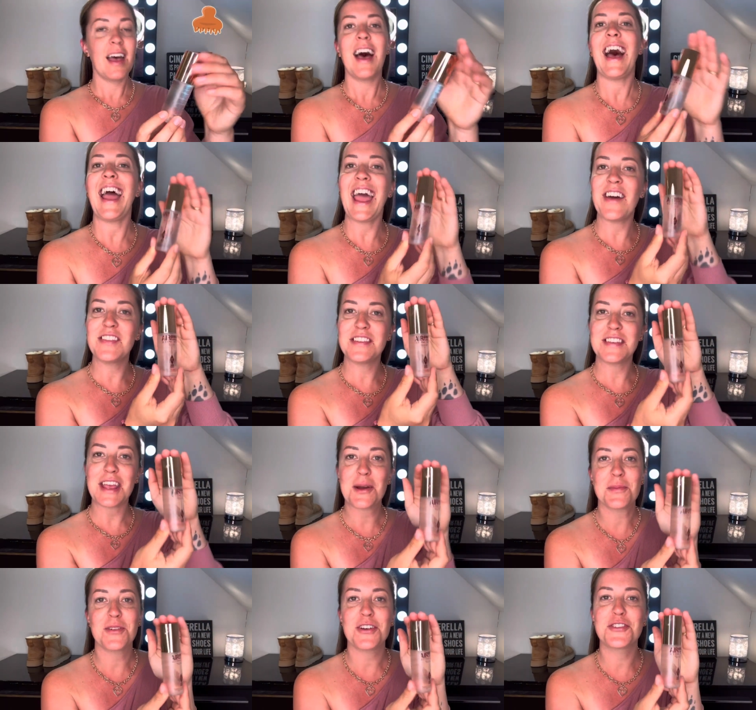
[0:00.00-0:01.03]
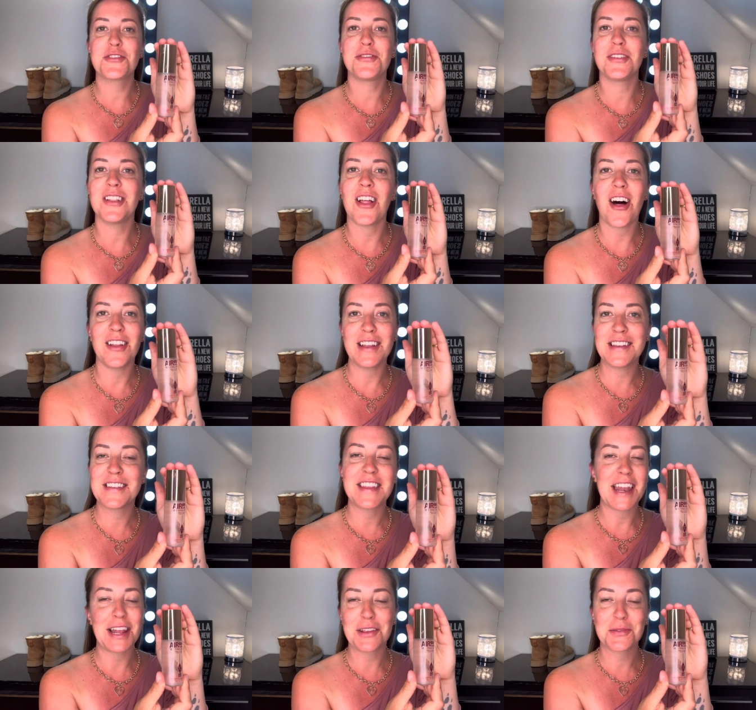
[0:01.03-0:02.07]
I have this Airbrush Flawless
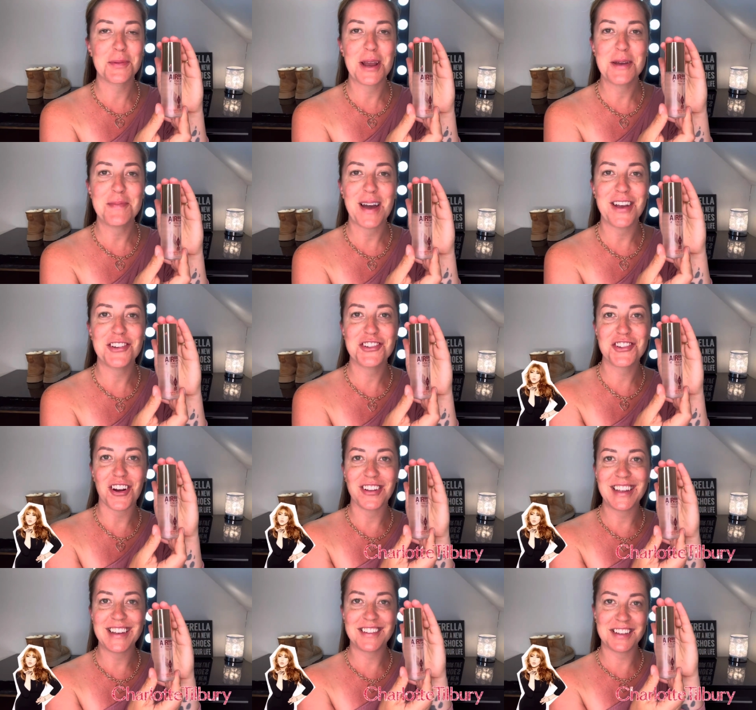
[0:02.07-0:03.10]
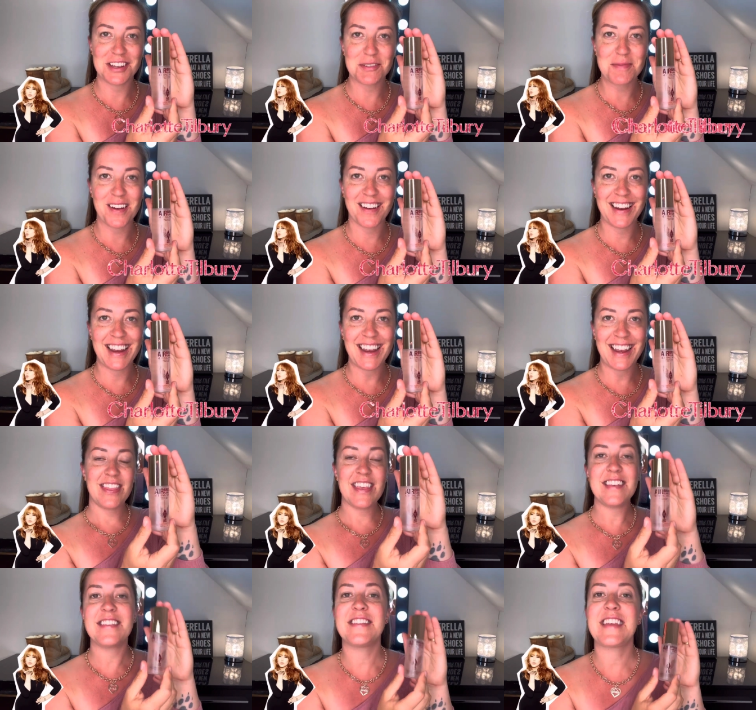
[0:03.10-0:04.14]
Setting Spray by Charlotte Tilbury.
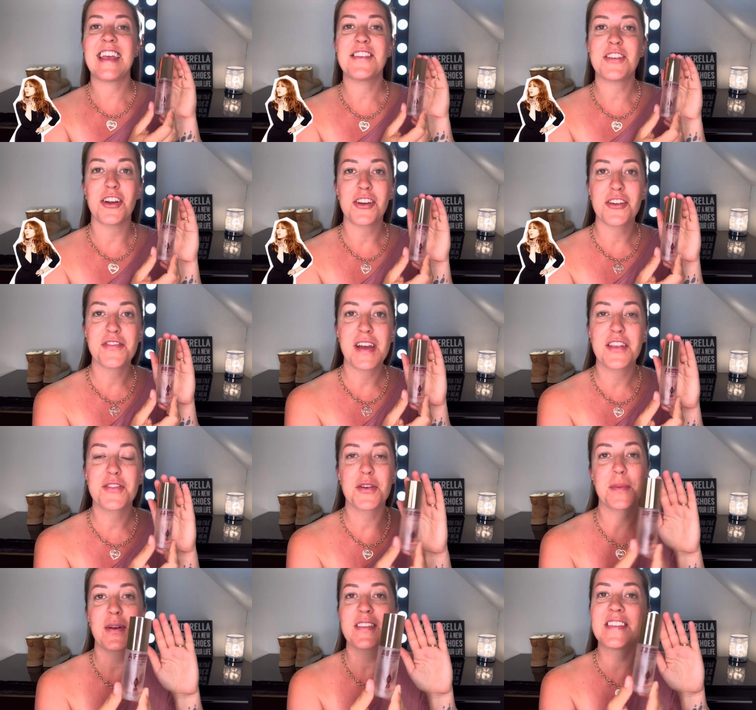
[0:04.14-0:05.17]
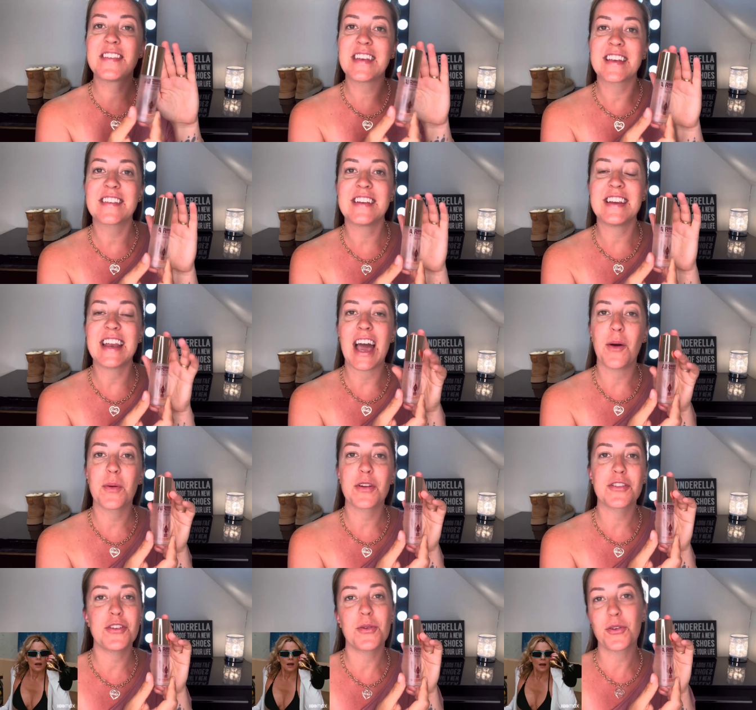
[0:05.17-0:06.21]
This stays on your face for about sixteen
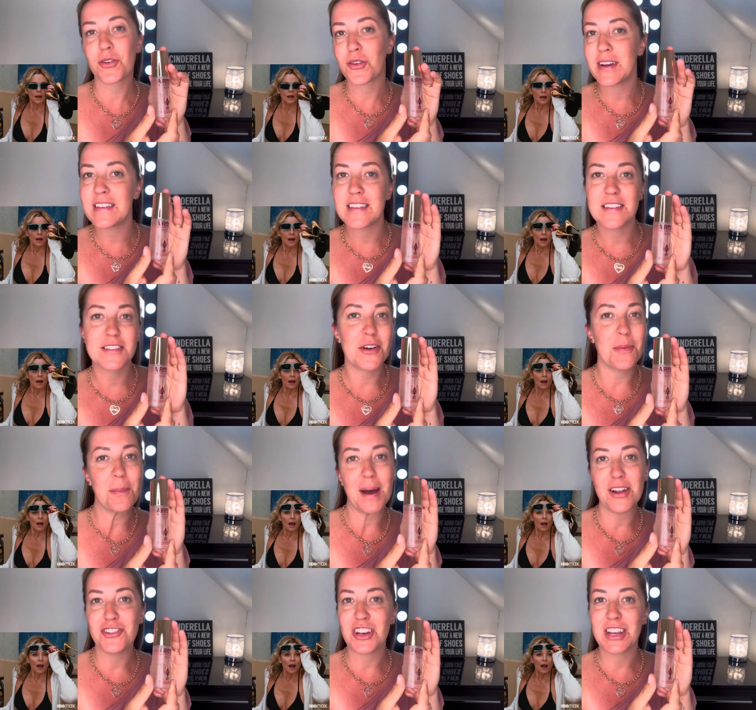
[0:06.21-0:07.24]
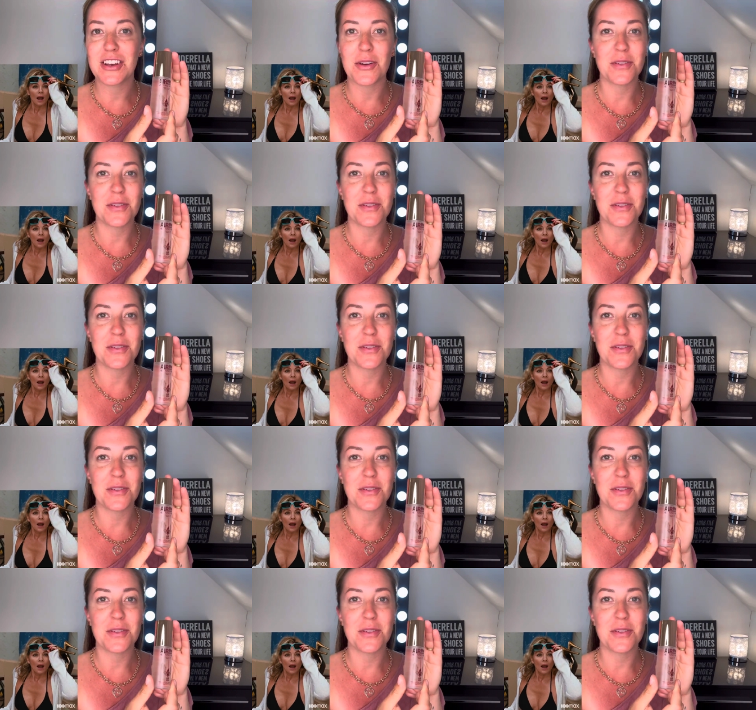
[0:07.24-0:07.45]
hours, no creases, no budging, no